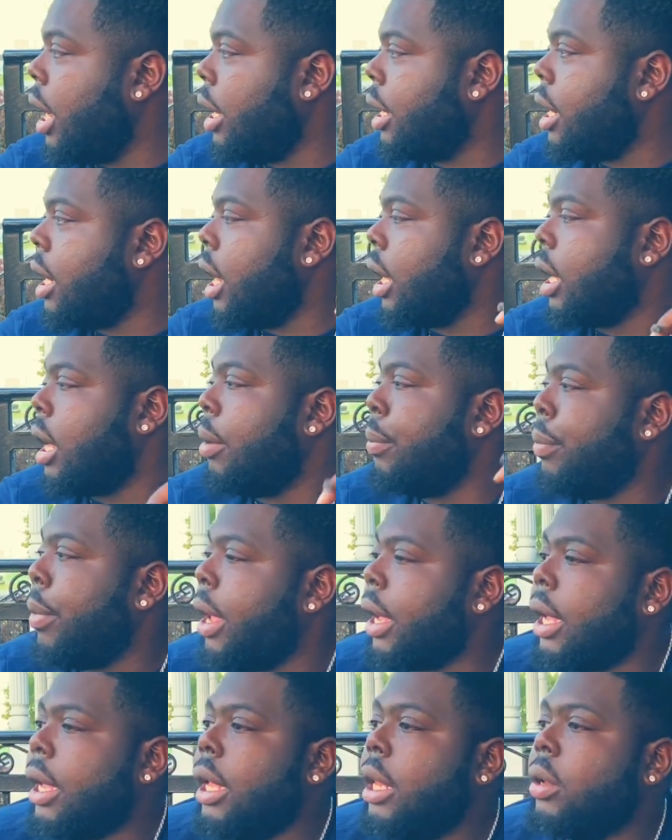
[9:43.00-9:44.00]
and then I come
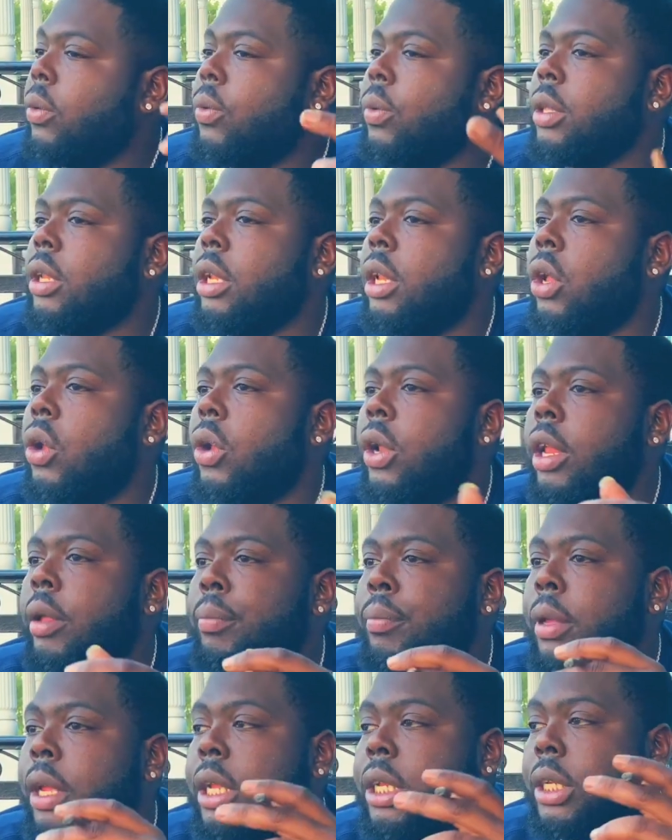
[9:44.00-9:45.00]
back and hit him with the Long
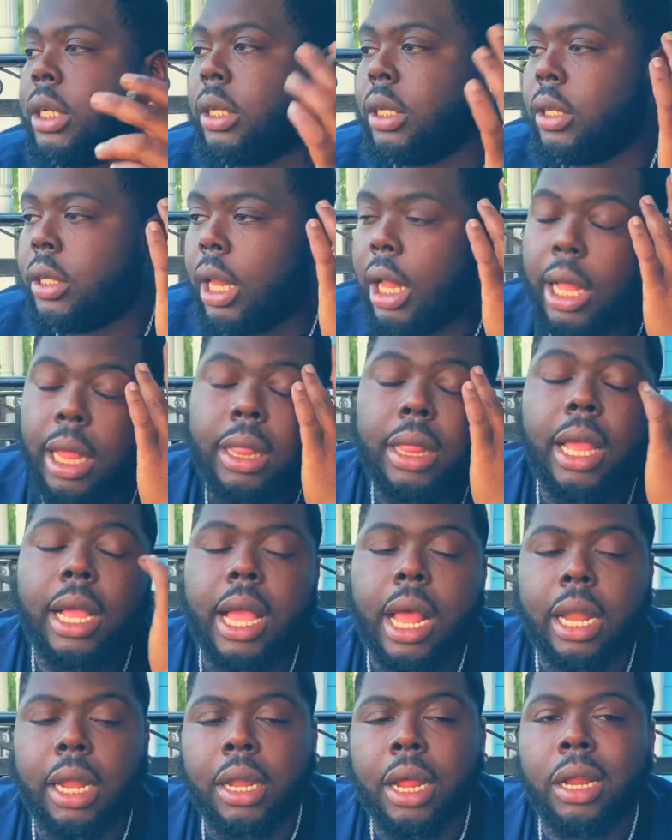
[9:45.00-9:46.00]
Live Meet You. Like I said, I
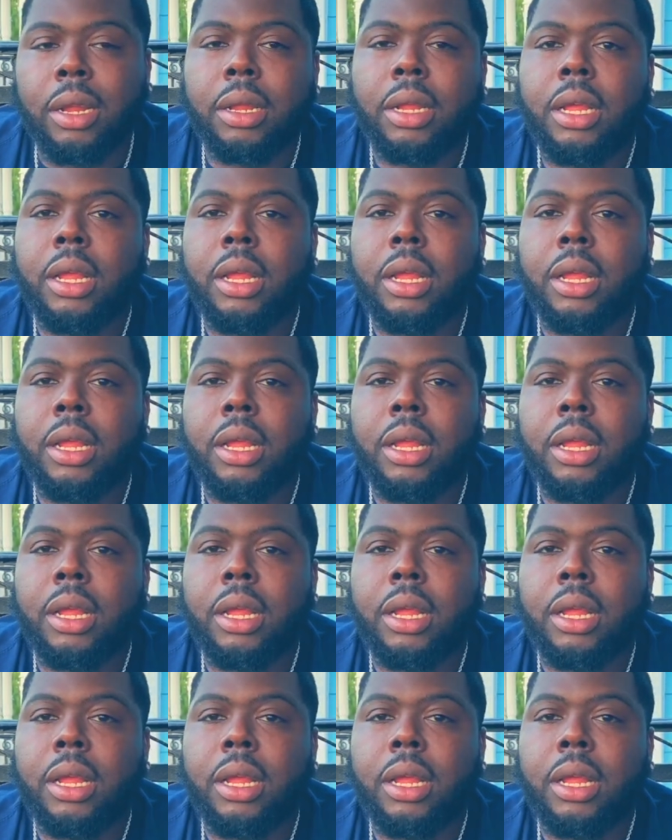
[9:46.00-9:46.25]
got another.